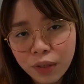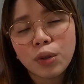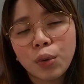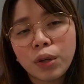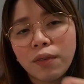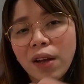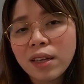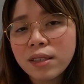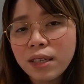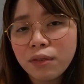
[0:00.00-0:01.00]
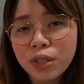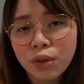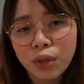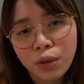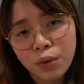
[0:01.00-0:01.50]
So the vaccine
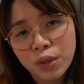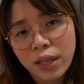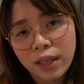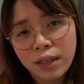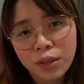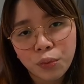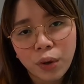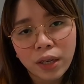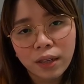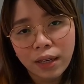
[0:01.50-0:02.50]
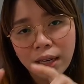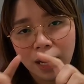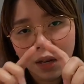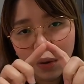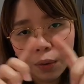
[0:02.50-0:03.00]
result looks like this one, the
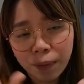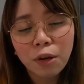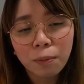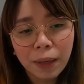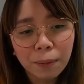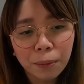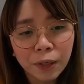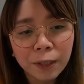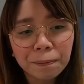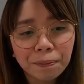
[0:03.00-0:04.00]
yellow paper.